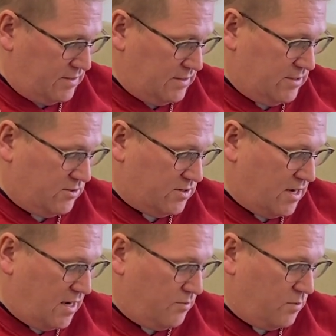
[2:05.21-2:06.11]
Little
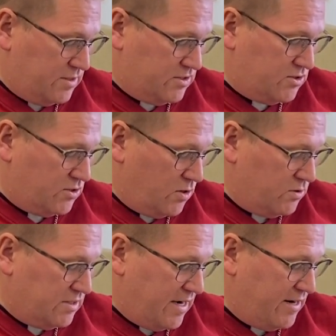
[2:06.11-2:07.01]
cub was so
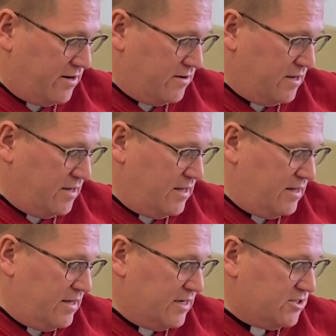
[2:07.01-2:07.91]
tired
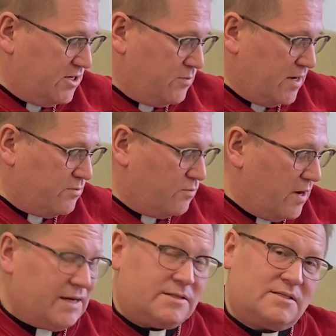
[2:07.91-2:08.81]
that she went
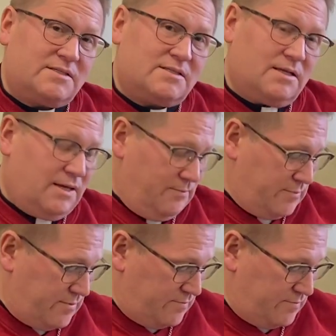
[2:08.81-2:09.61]
right to sleep.